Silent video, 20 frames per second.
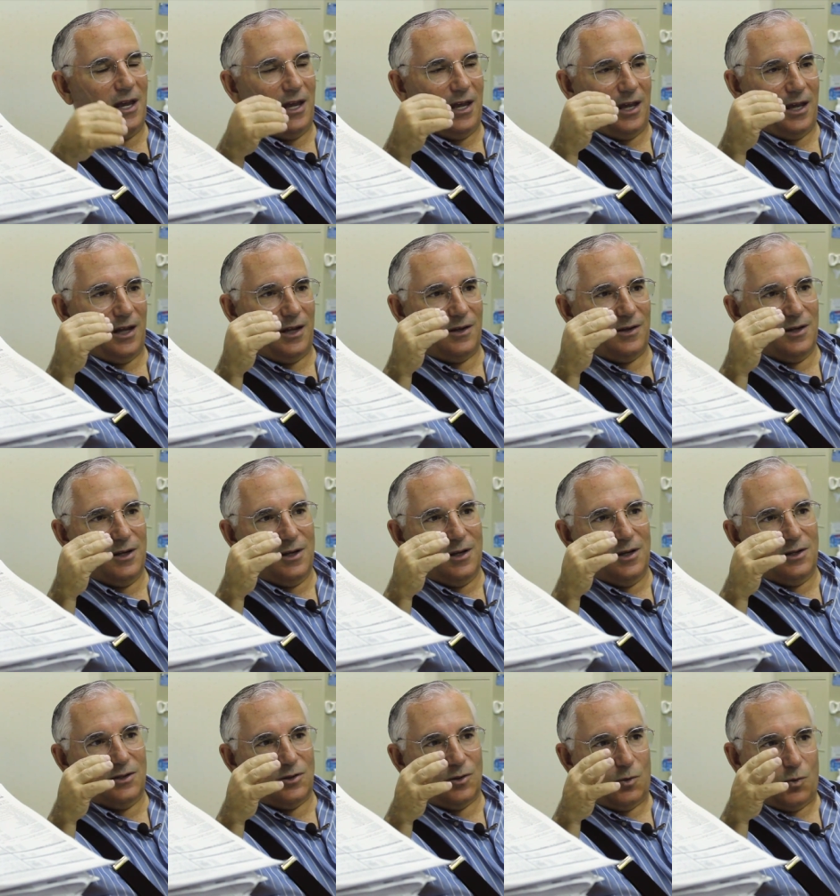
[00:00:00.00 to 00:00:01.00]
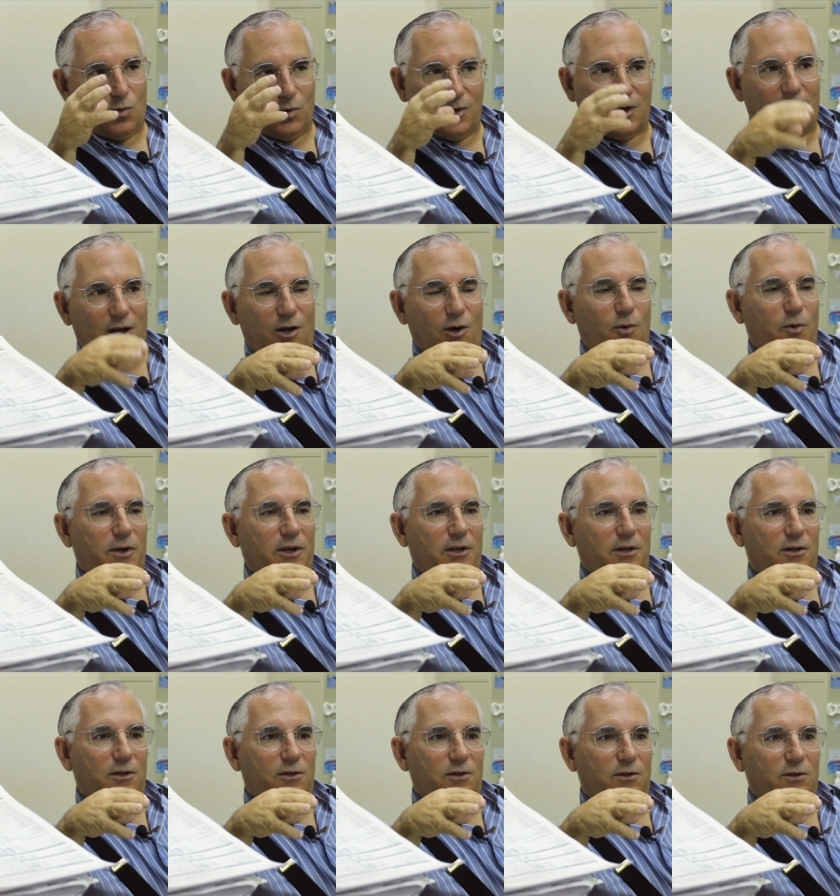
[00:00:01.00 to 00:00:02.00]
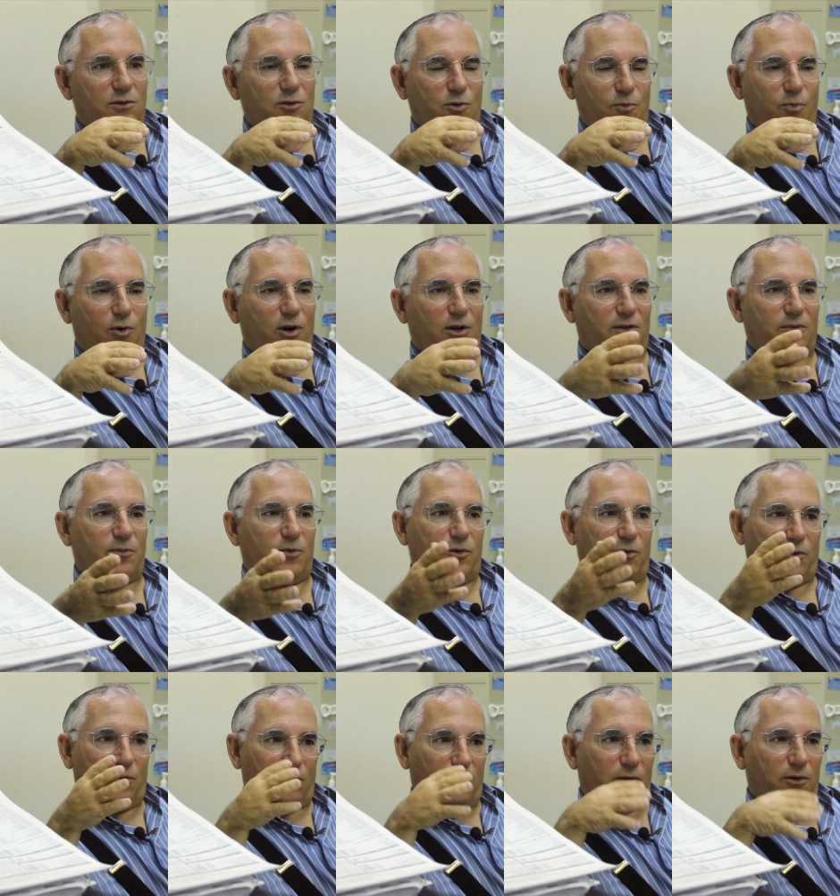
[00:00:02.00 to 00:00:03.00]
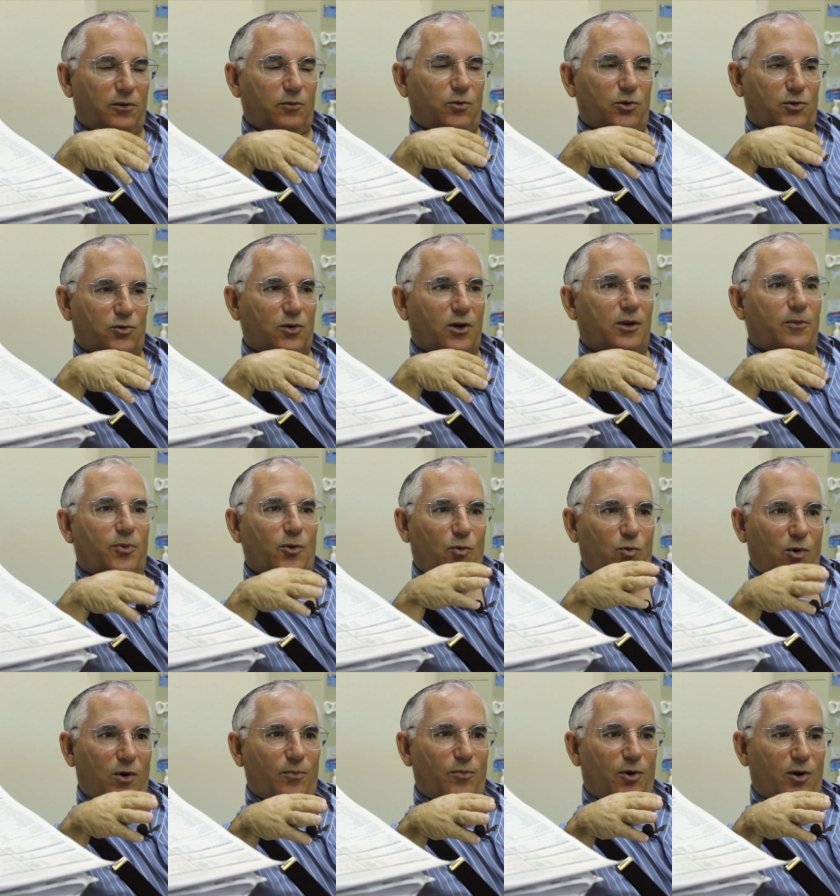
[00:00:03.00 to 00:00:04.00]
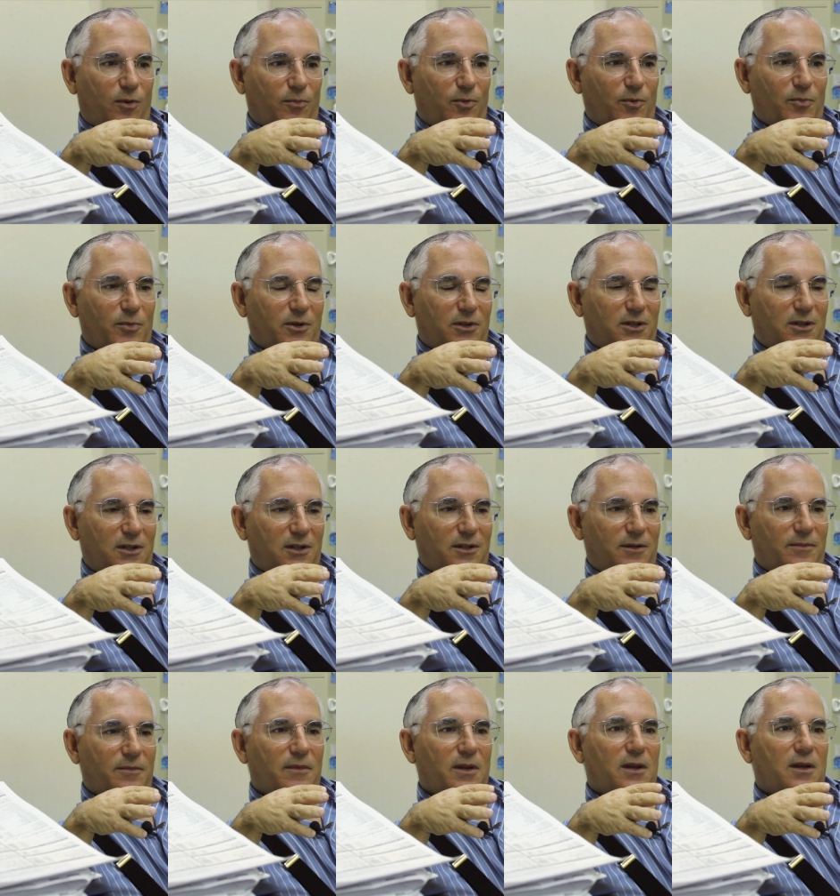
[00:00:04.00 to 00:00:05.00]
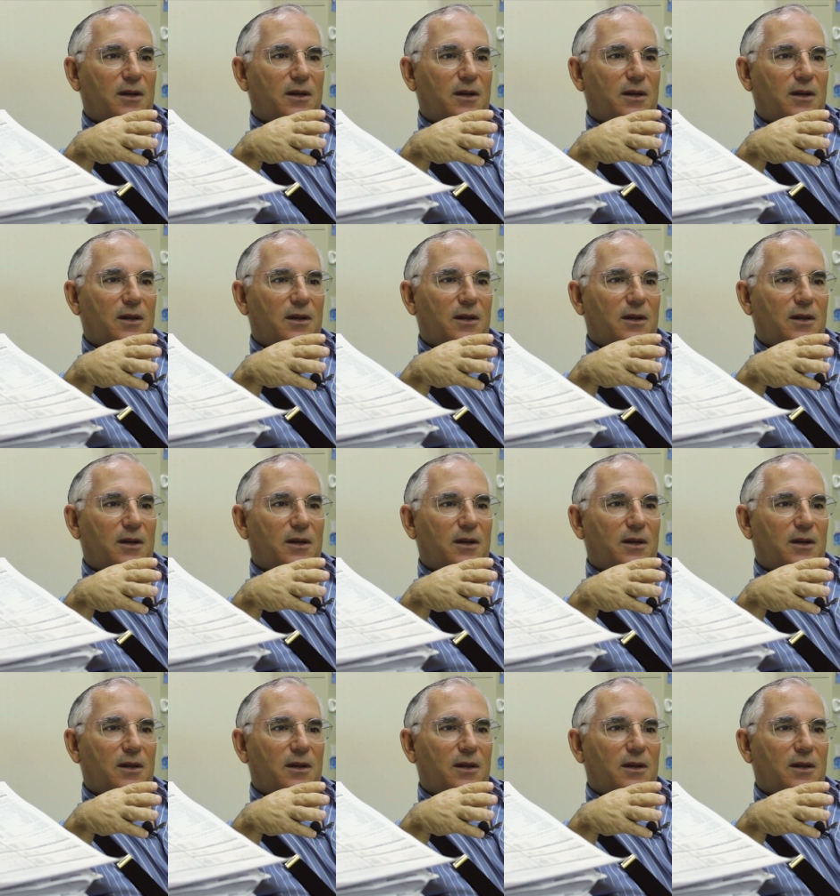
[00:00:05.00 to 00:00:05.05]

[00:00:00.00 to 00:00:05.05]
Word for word: And so we're not going at 2 parts per million, we're trying to put 1 part per million in.